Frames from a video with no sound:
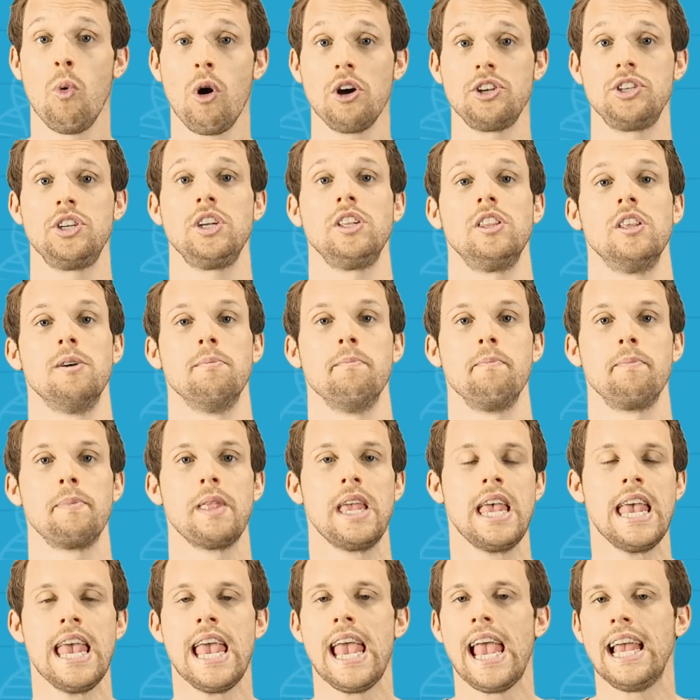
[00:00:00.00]
washing them.
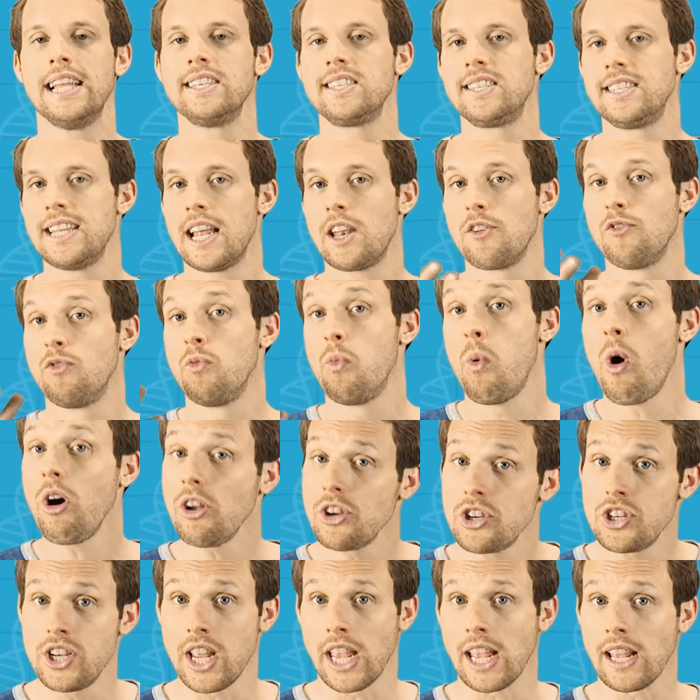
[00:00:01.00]
Instead of
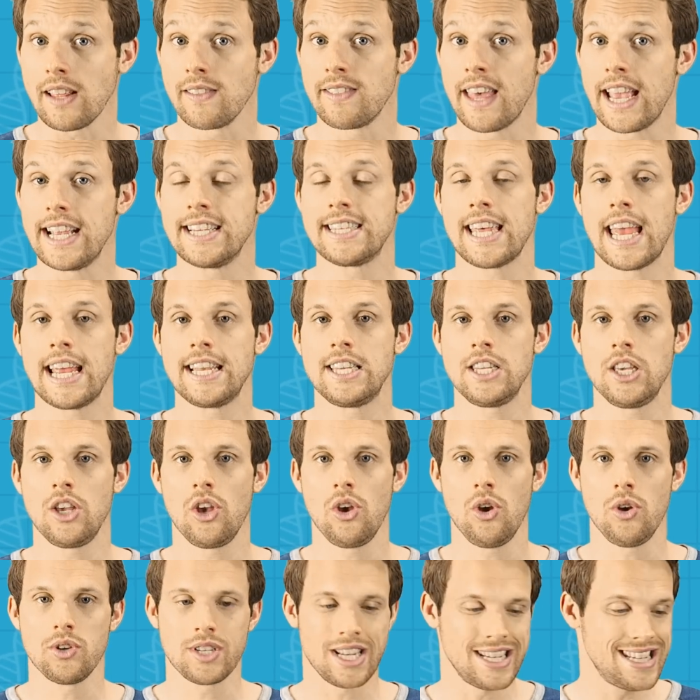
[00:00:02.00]
washing, they say to
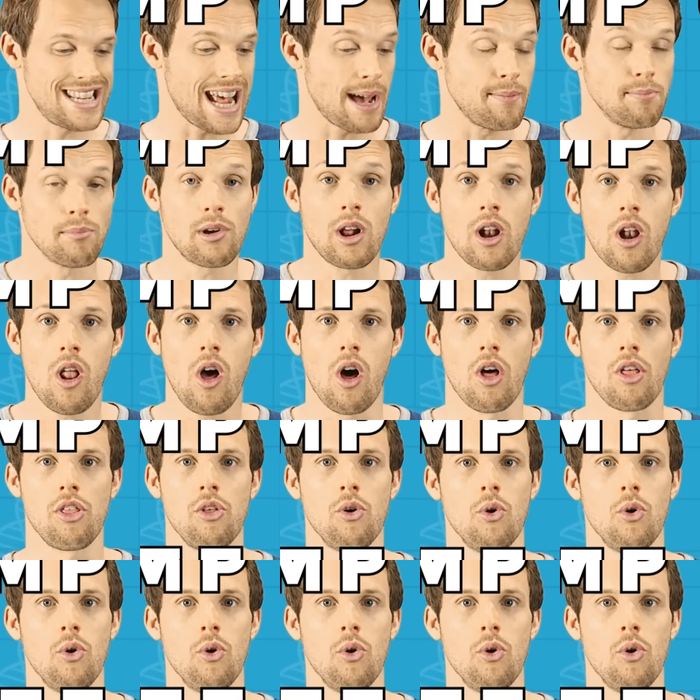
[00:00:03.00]
use a damp cloth,